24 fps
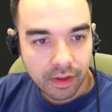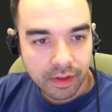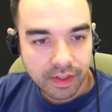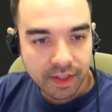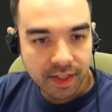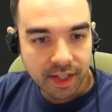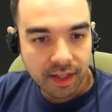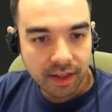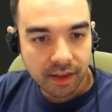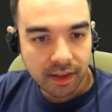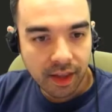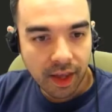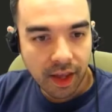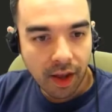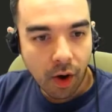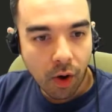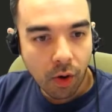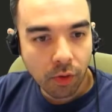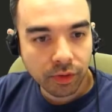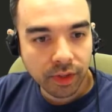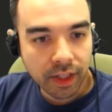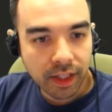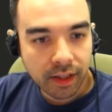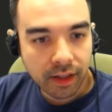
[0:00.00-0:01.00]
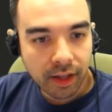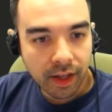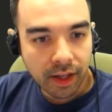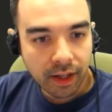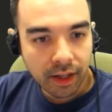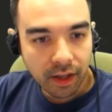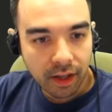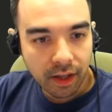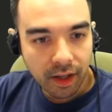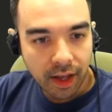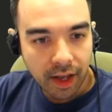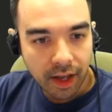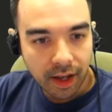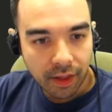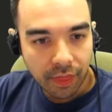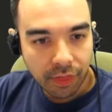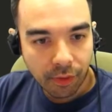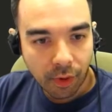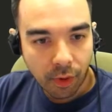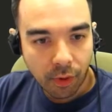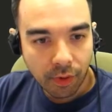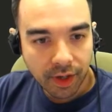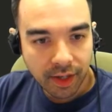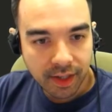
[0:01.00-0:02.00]
See, they only like
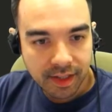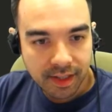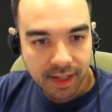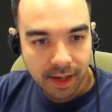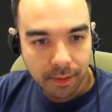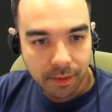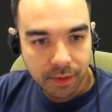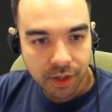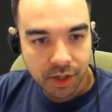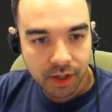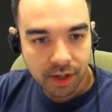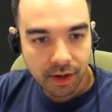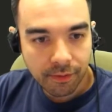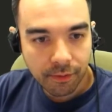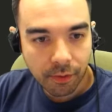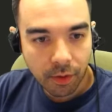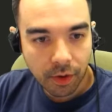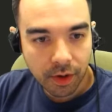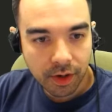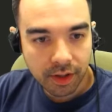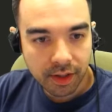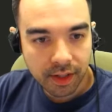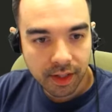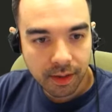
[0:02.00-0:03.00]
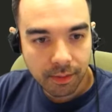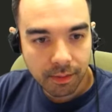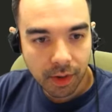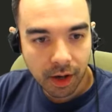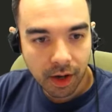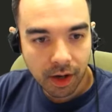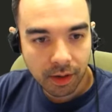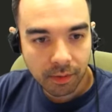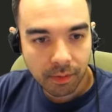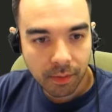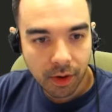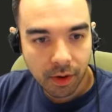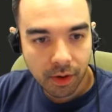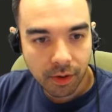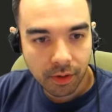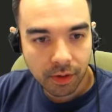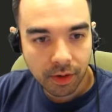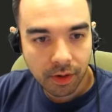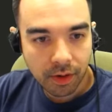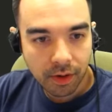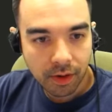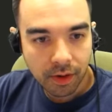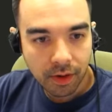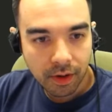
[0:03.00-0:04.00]
throw an exception if we're in debug
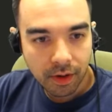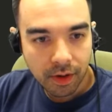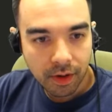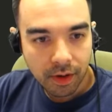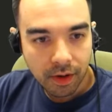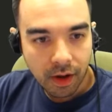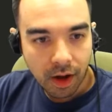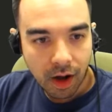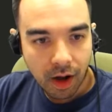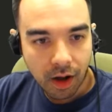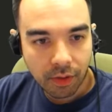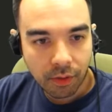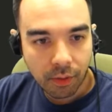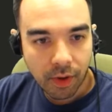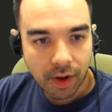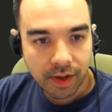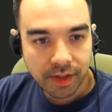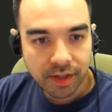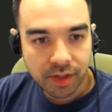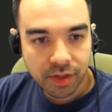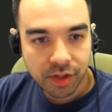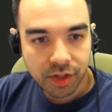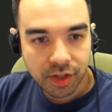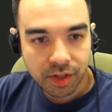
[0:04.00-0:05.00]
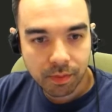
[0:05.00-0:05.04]
mode. Otherwise, it